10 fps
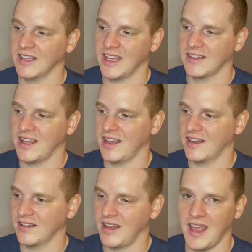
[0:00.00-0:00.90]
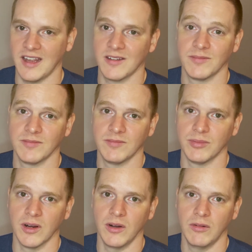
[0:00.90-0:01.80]
land that heck,
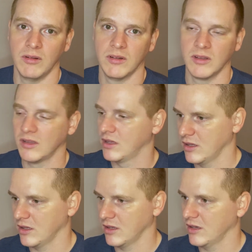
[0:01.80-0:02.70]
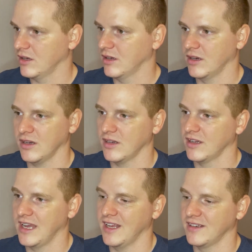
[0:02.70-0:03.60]
bro. Ugh,
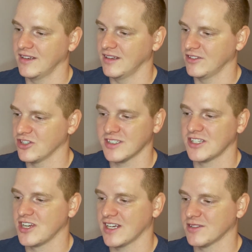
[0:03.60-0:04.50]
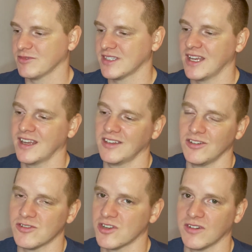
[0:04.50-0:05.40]
and just like Jackson was saying,
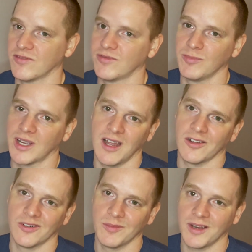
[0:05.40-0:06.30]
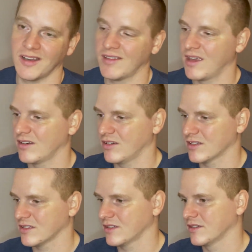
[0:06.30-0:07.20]
you should have Macaco dubbed out of that,
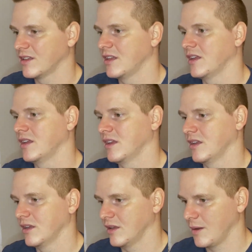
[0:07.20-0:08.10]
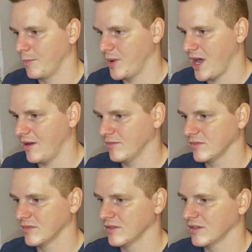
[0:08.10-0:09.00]
honestly. Bah,
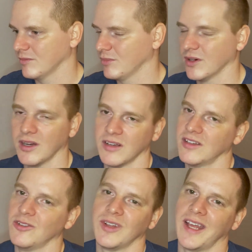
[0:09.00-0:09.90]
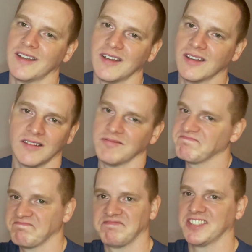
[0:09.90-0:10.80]
bro, you landed it.
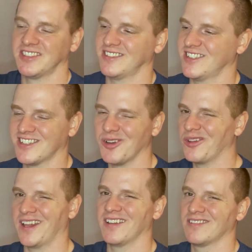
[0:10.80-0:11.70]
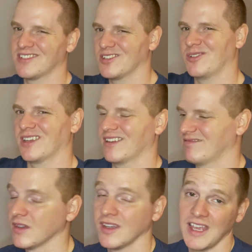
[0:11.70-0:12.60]
Just go land it, just do it again.
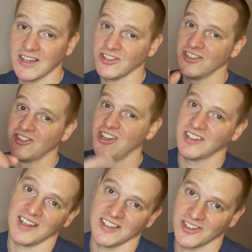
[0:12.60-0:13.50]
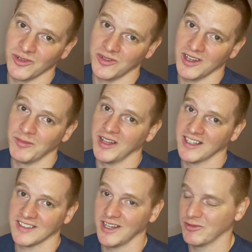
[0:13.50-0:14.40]
He actually just got Scoot dub
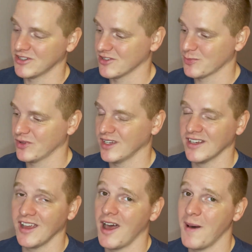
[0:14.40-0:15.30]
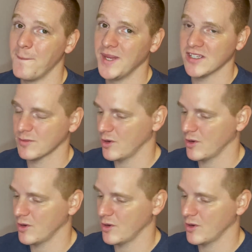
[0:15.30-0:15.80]
last night, which is pretty beast